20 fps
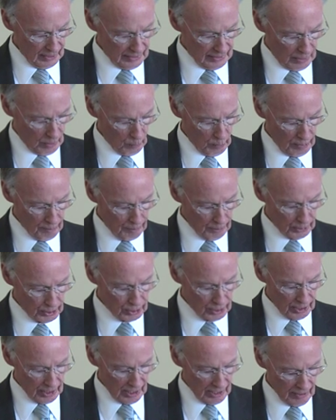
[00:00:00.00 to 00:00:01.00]
Now, we've
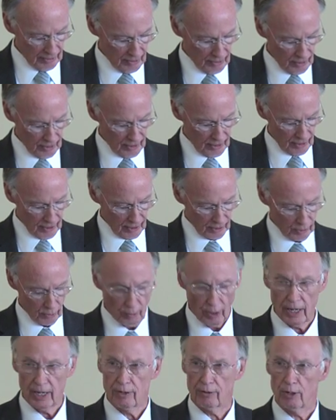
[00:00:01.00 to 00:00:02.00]
put together a
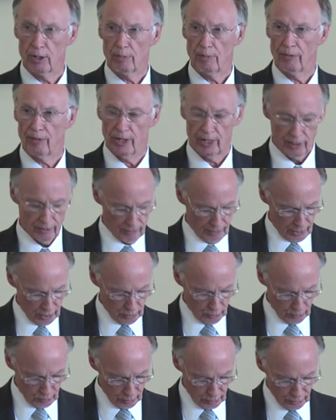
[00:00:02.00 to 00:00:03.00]
great group of
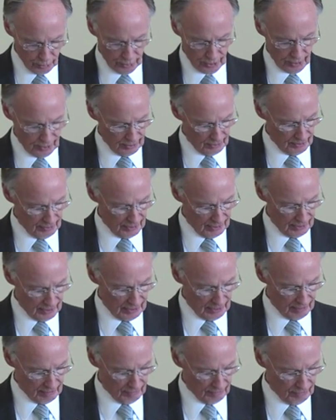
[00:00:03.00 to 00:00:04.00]
individuals that
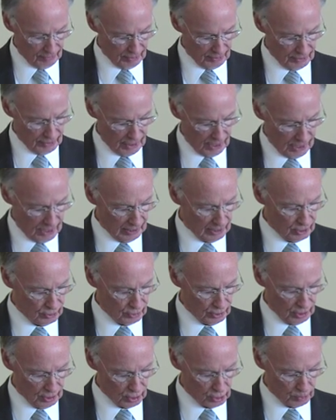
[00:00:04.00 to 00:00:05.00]
have
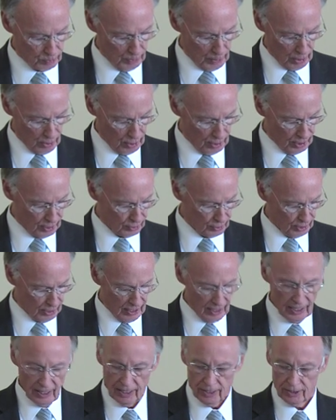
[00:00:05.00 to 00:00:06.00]
knowledge and experience.
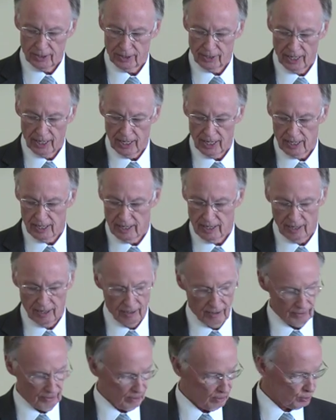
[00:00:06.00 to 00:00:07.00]
Today,
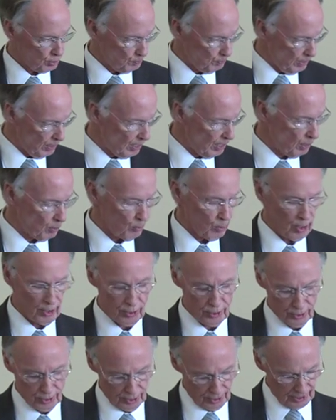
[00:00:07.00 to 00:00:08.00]
that's speaking
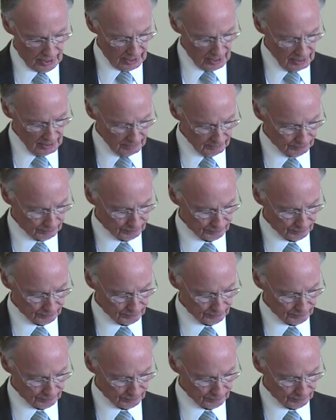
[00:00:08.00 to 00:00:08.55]
with us today,